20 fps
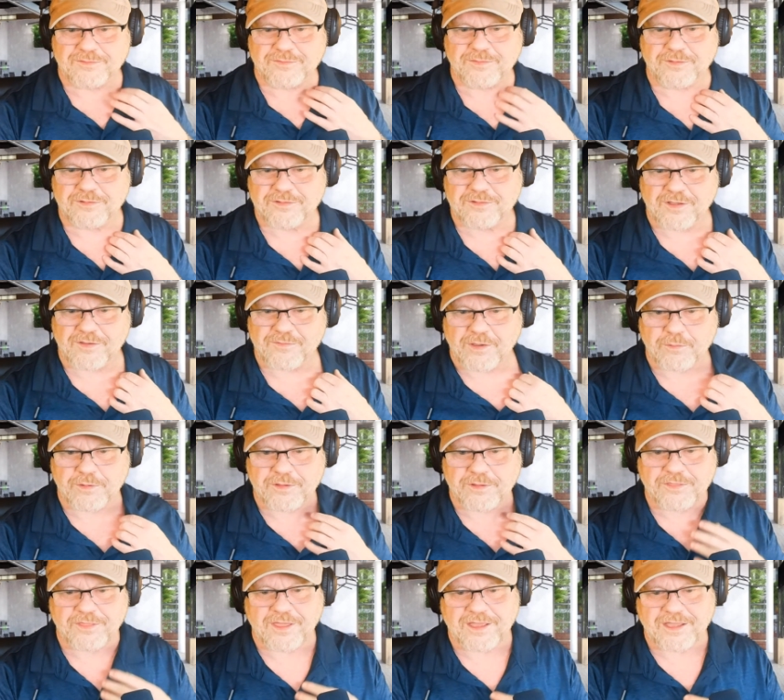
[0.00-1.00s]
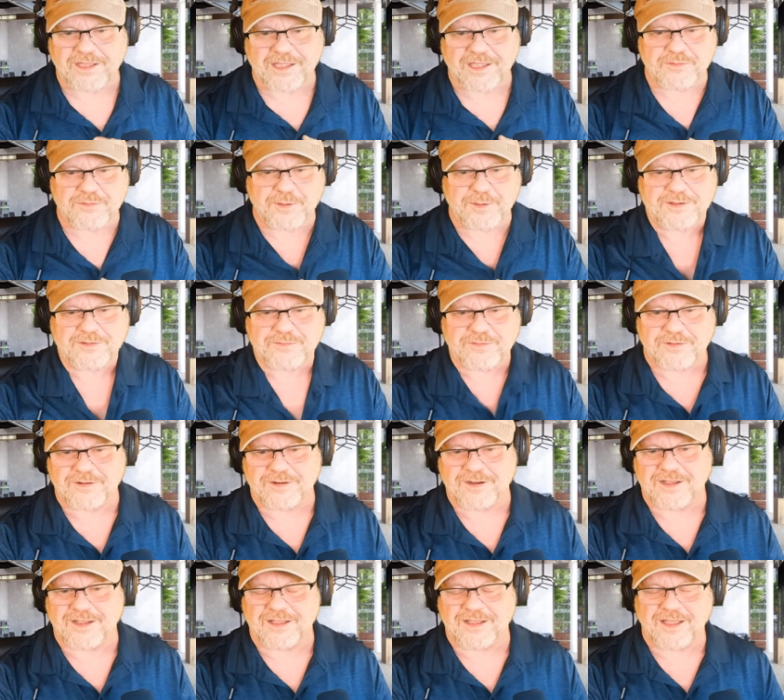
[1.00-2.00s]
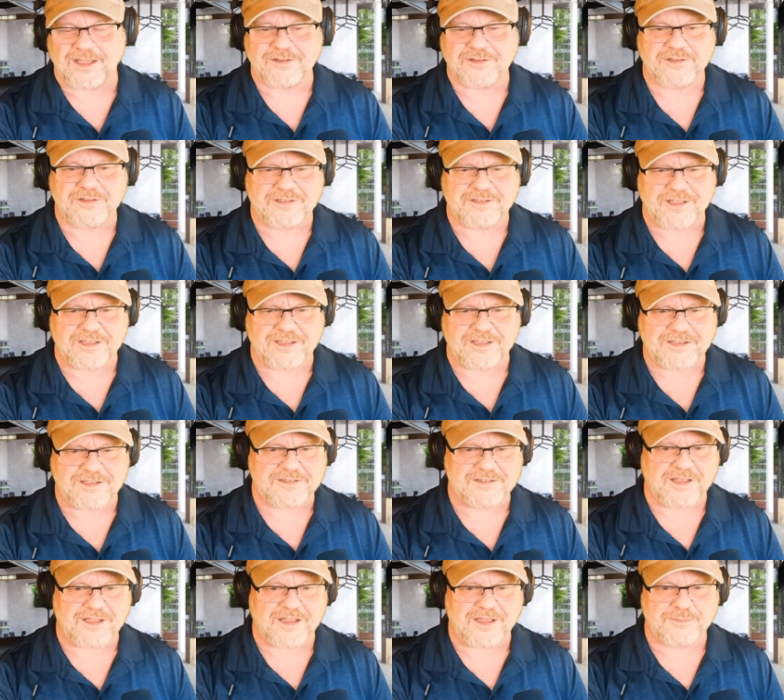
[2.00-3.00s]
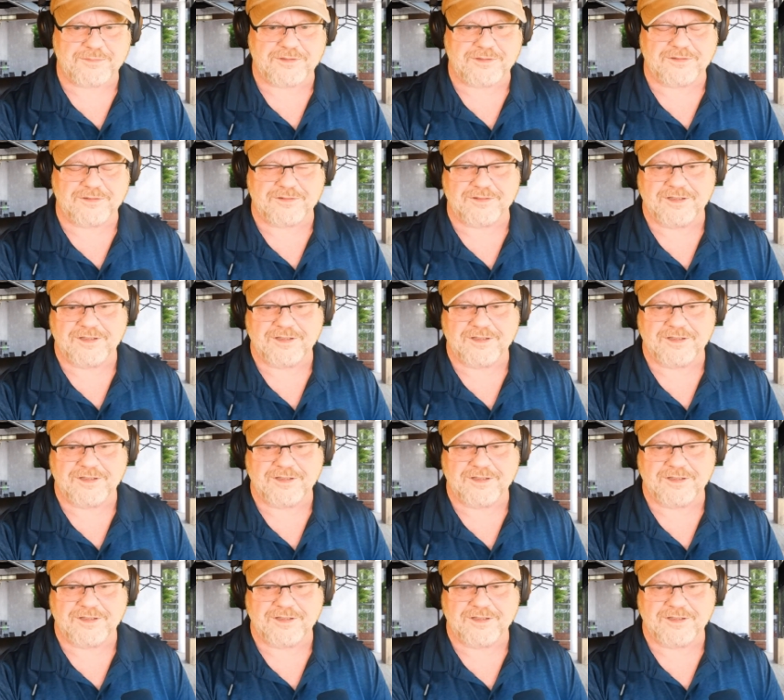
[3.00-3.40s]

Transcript: First off, I want to thank everybody for uh, actually taking the time to